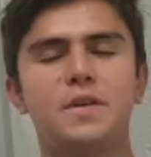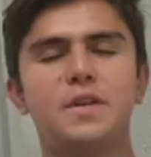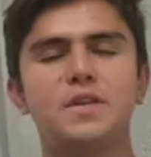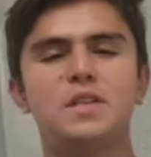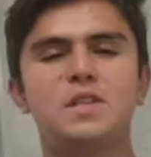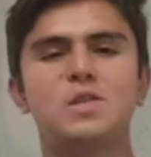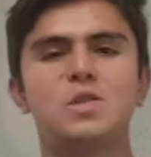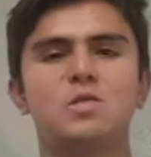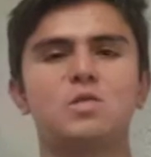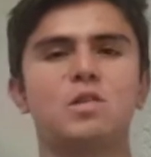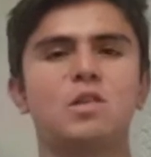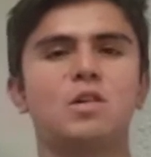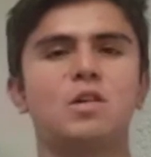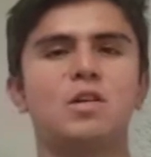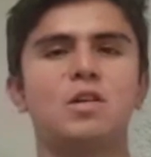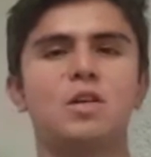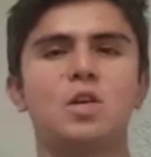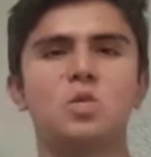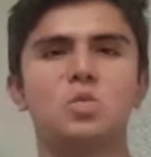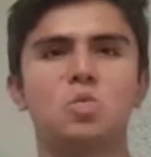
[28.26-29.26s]

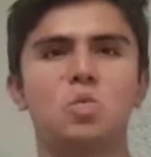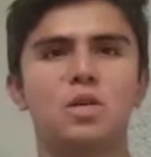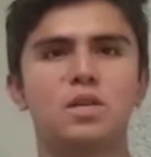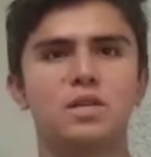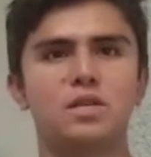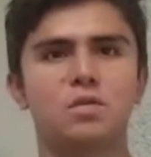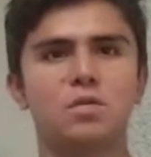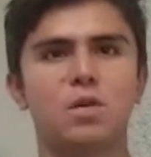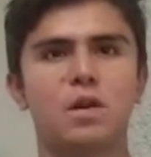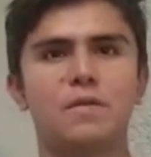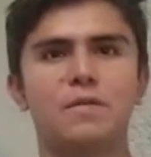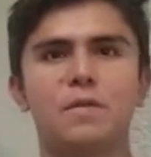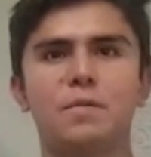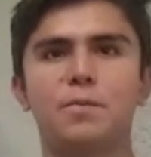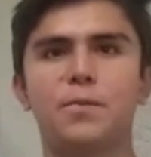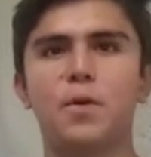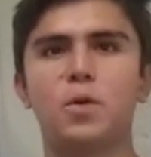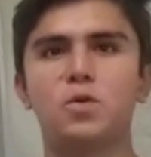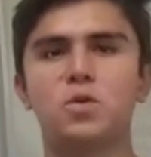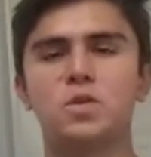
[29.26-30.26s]
Discontinuity is when the graph
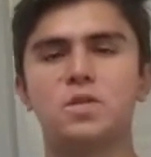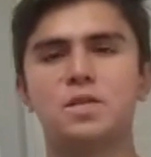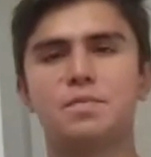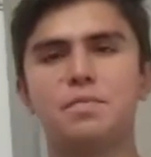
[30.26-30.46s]
approaches